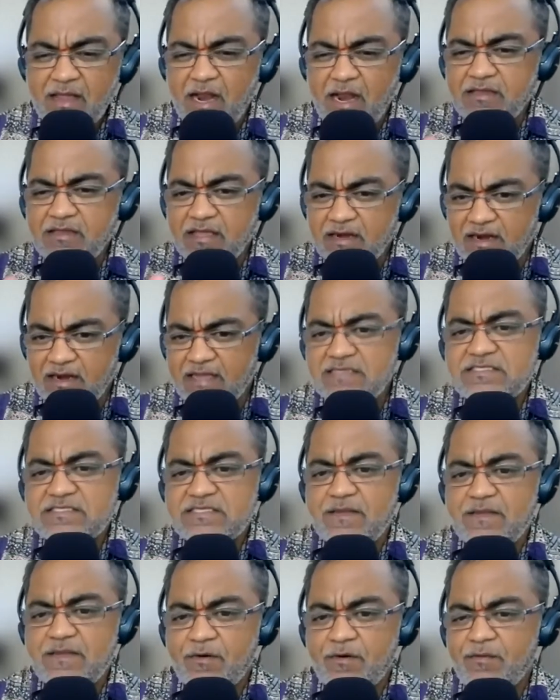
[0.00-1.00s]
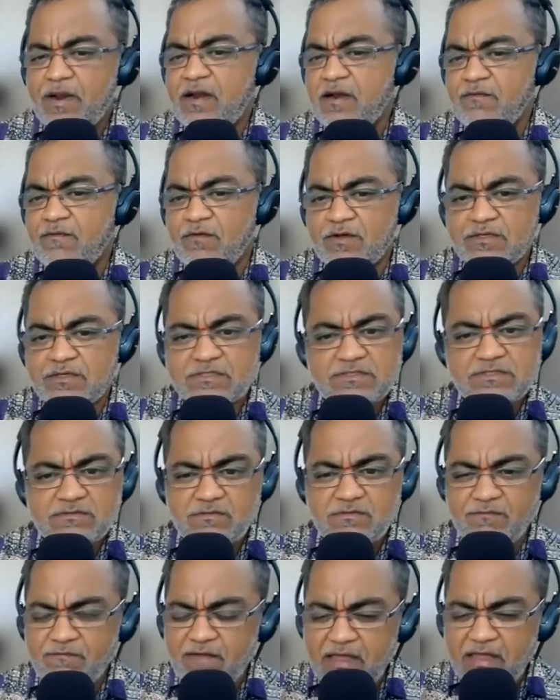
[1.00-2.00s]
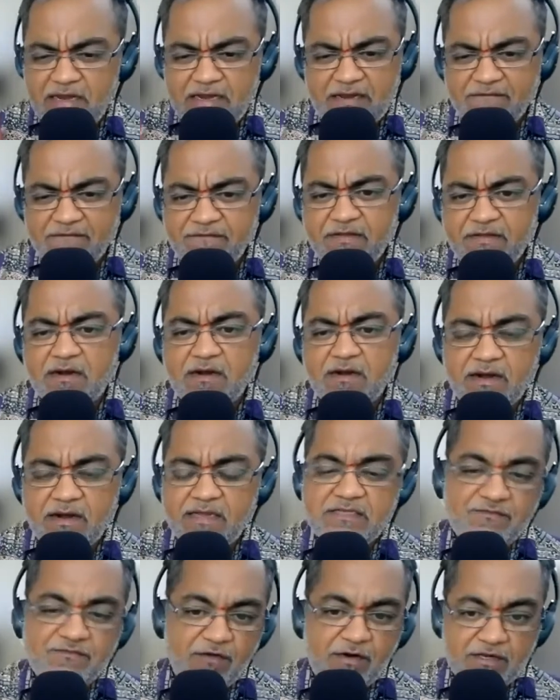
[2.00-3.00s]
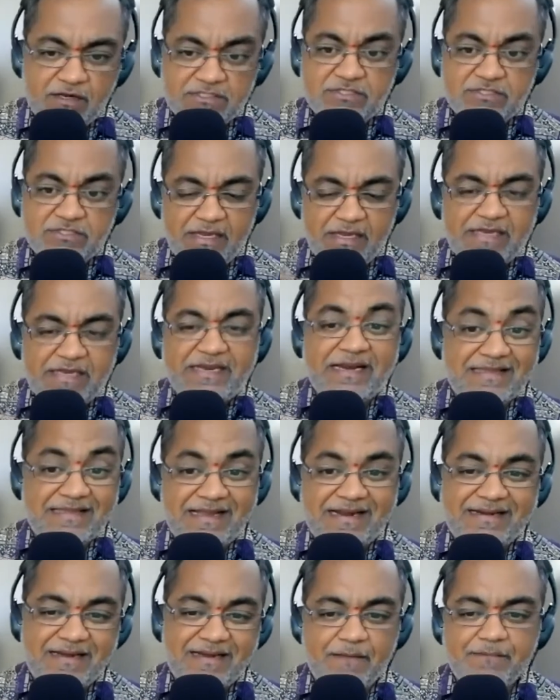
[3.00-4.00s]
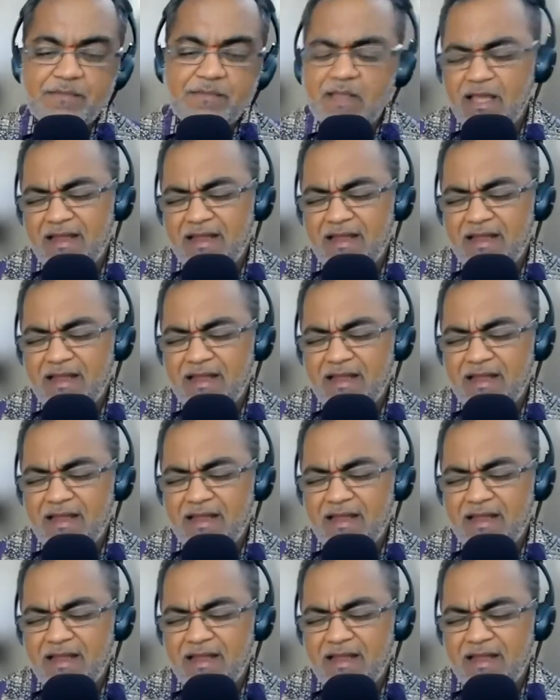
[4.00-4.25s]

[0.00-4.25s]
and the rice they provided was very difficult rice for us to eat at that time.